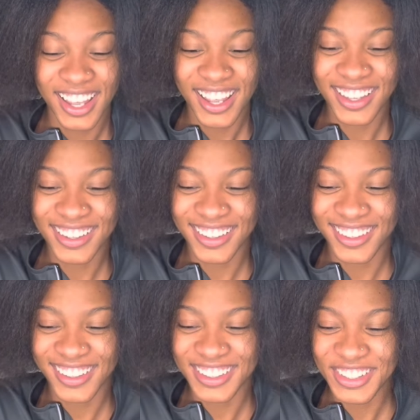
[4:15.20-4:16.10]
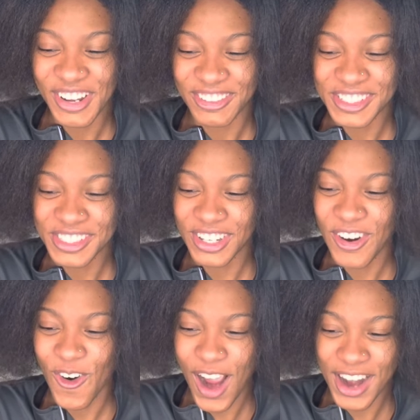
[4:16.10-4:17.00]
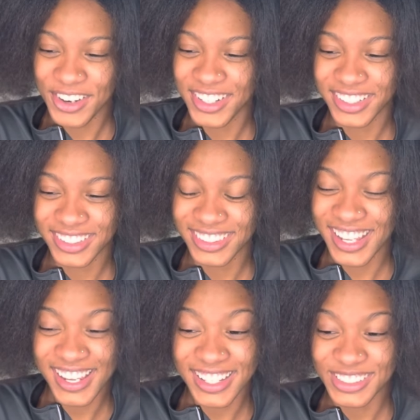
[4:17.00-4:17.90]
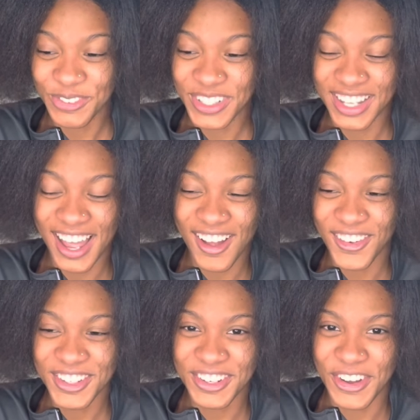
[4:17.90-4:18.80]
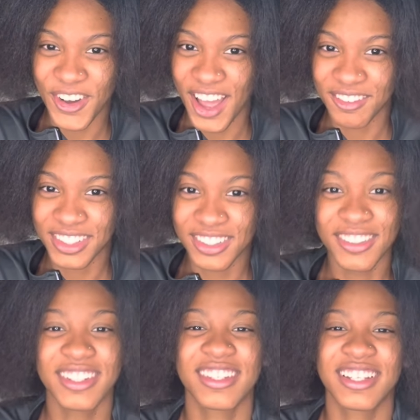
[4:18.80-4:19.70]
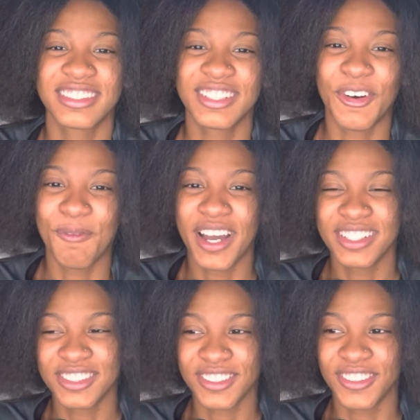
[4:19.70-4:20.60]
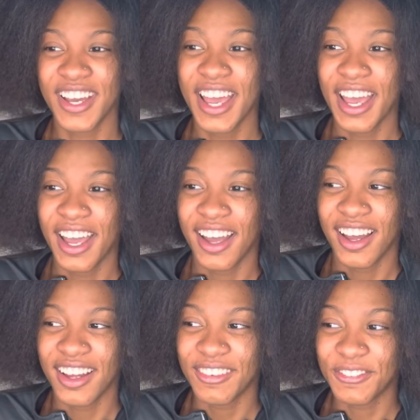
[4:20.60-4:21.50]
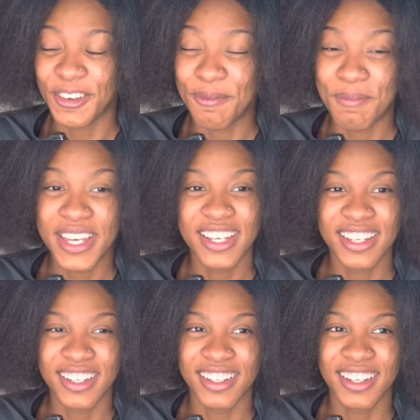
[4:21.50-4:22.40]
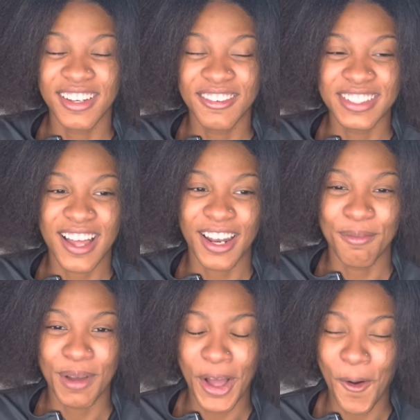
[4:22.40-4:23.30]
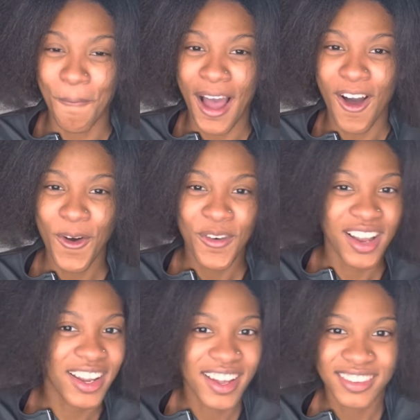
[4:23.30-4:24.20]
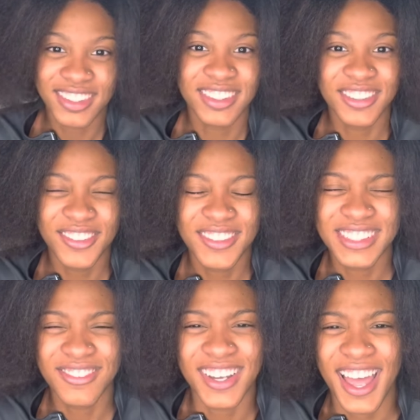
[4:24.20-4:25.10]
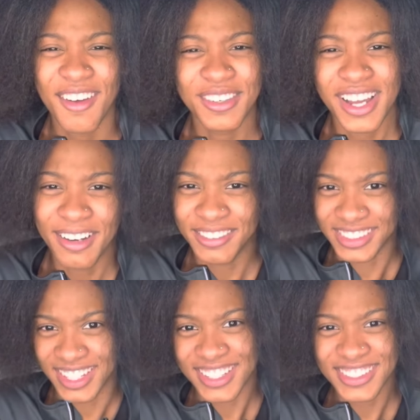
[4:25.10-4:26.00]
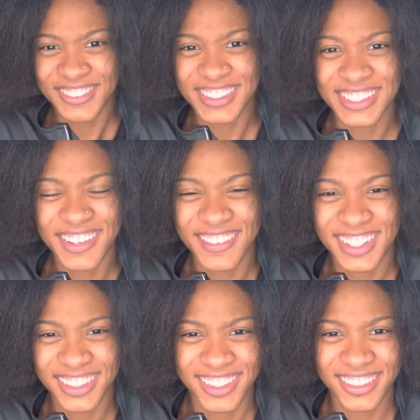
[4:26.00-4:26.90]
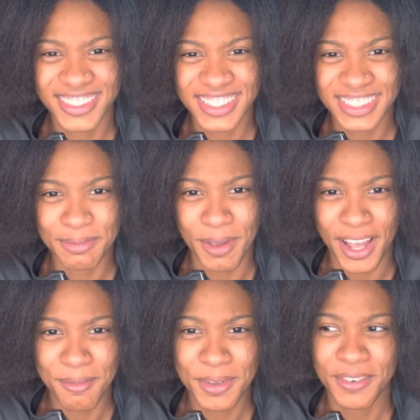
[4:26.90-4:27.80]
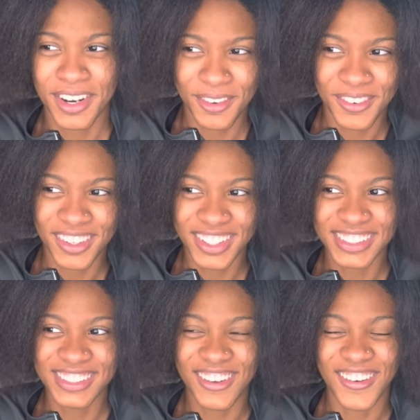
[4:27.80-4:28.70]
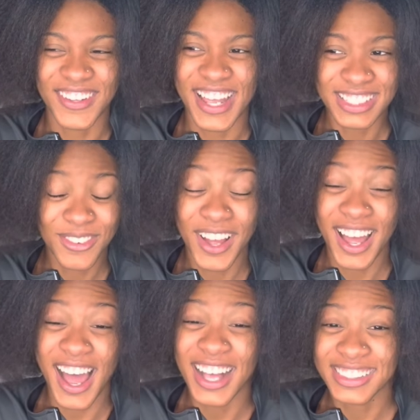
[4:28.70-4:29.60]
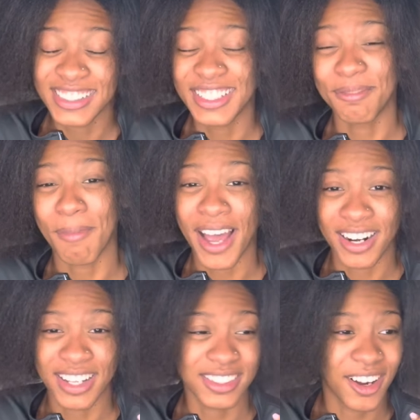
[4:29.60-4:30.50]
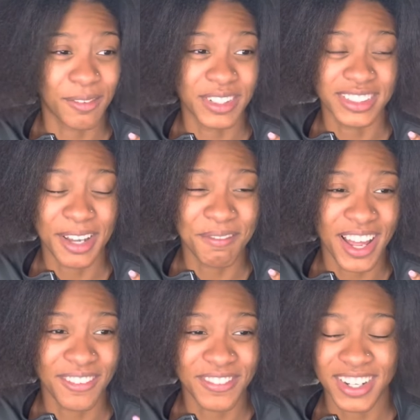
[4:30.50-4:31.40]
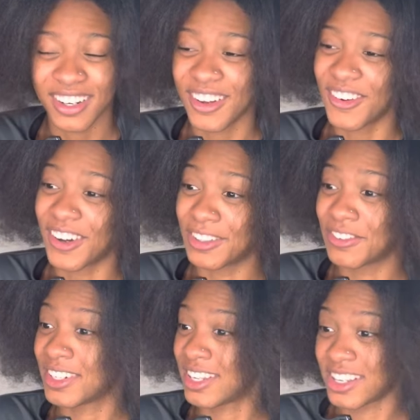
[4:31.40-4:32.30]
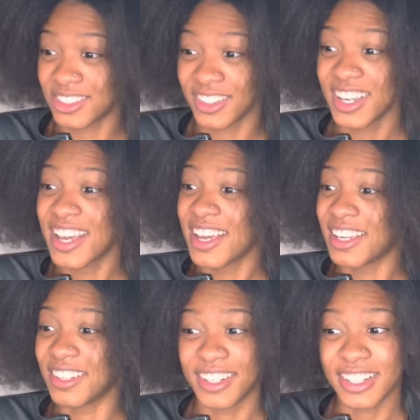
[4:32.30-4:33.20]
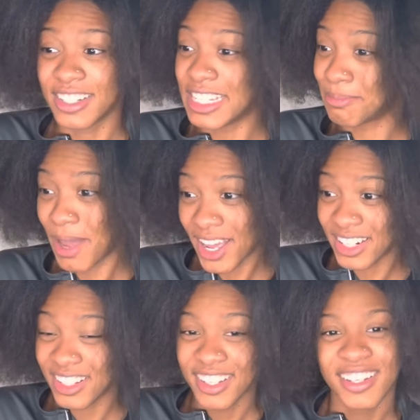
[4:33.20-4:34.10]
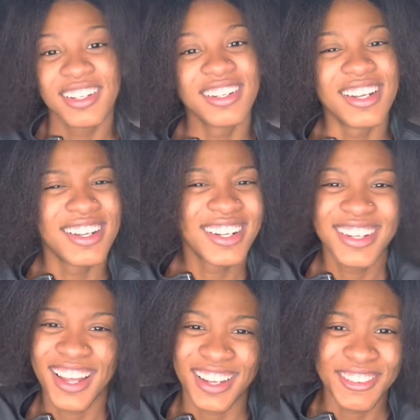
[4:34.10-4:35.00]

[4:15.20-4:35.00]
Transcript: And then, you know, just acquiring things without, you know, having to do anything. So mind you, for me, it was all about, oh, all I have to do is what have a conversation with someone and they'll just buy me what I want. So that's why I seen mine as harmless. I'm not finna go, I'll do the extra, you ain't getting this body. None of that.